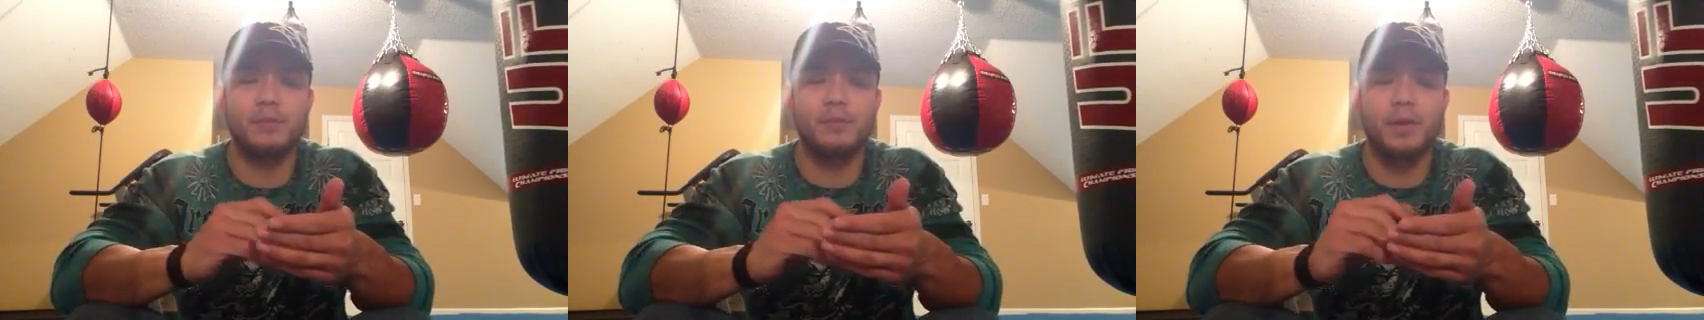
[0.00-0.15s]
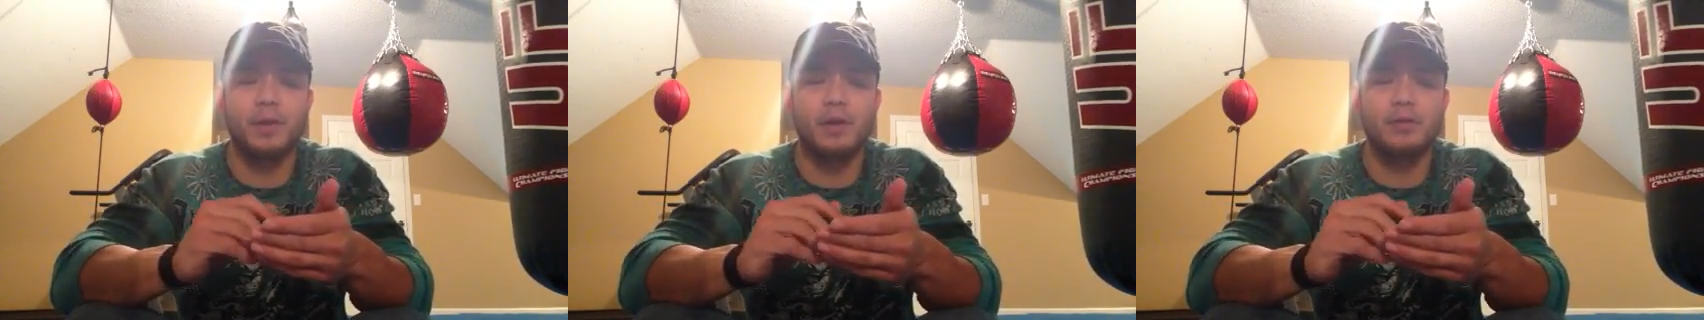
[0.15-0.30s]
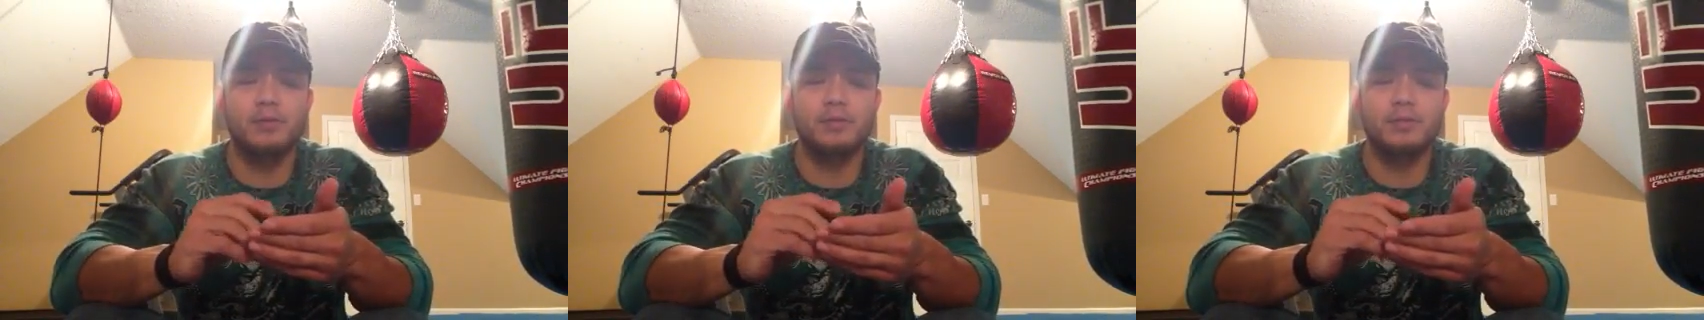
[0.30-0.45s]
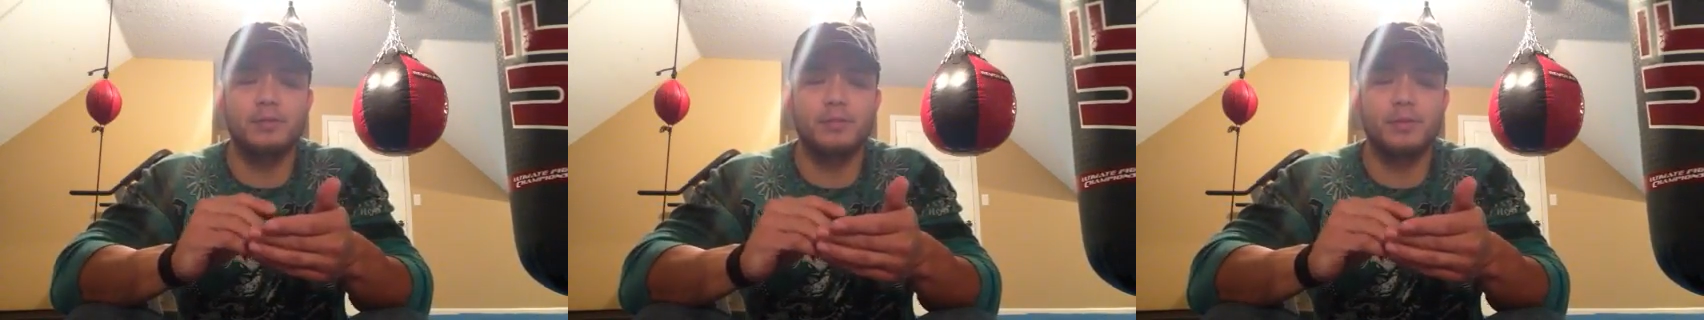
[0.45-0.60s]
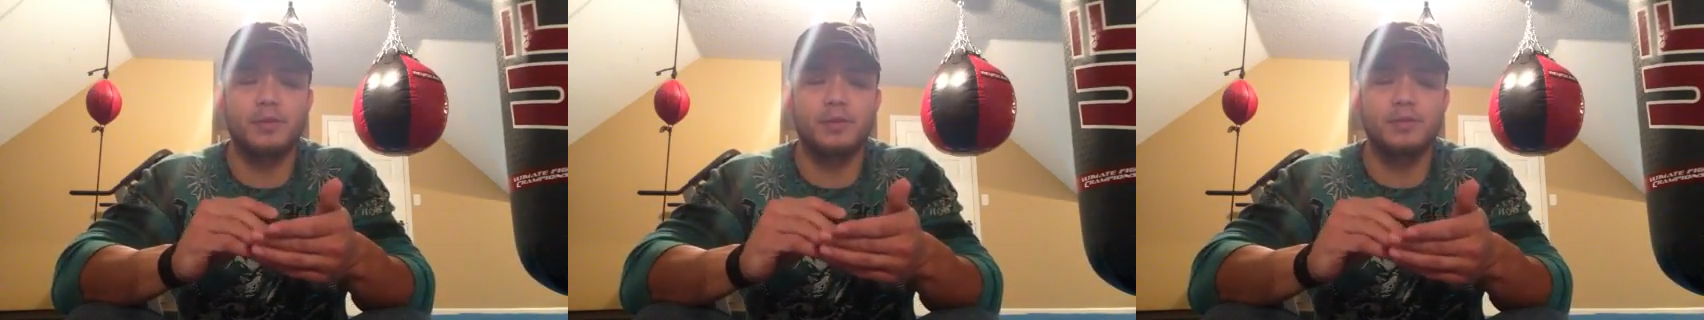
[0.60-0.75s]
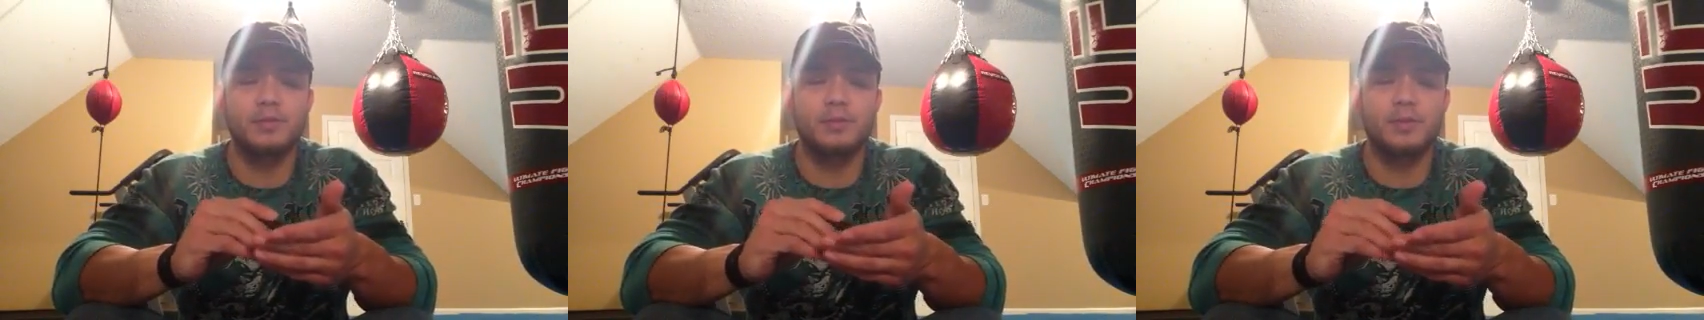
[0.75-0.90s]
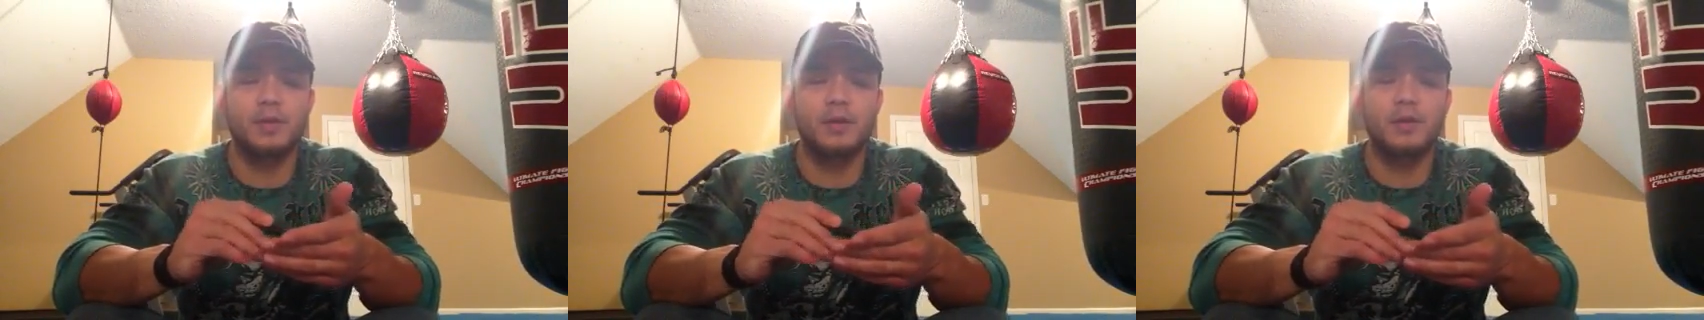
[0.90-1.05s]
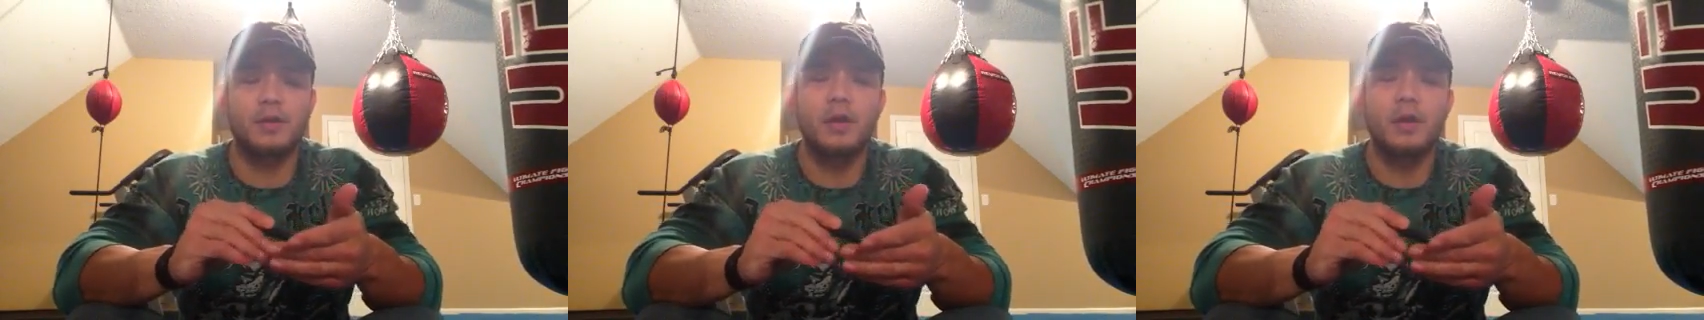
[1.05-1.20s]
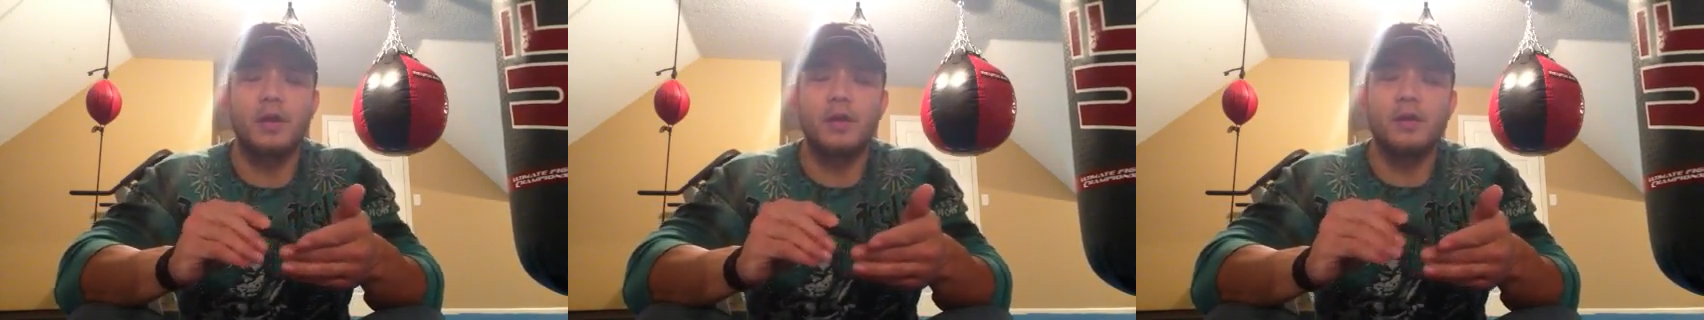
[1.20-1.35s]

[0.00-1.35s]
posts and posts about